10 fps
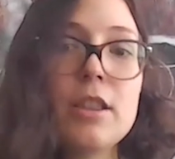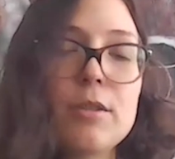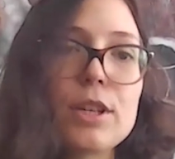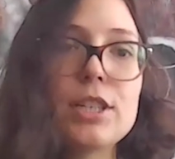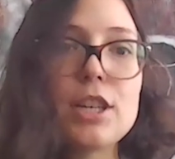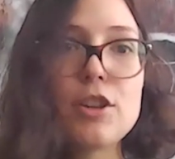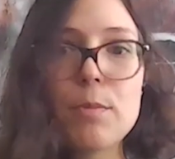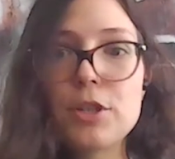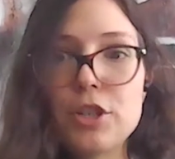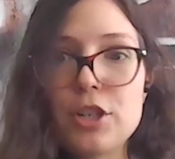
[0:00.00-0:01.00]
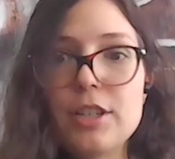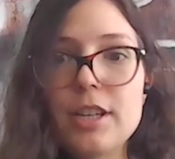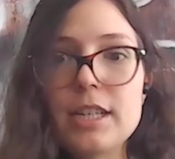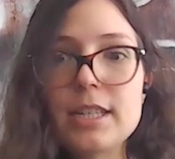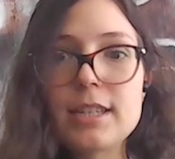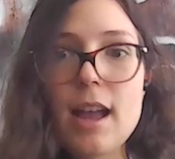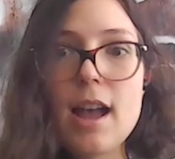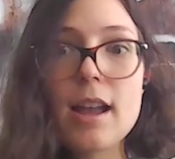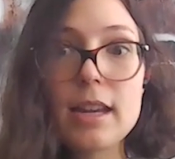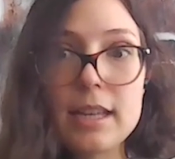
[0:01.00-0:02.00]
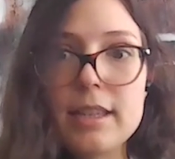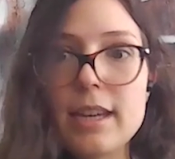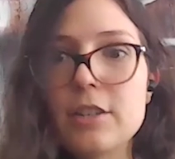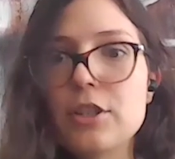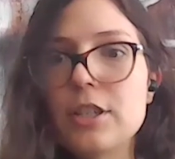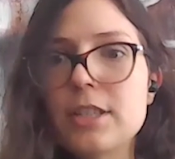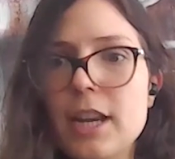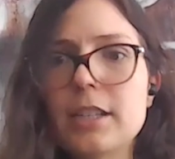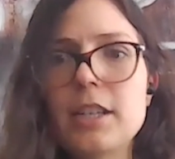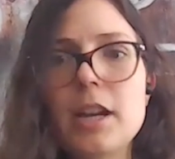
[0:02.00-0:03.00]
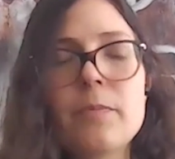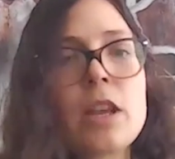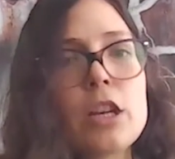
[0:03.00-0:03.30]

the risks and opportunities in the energy sector.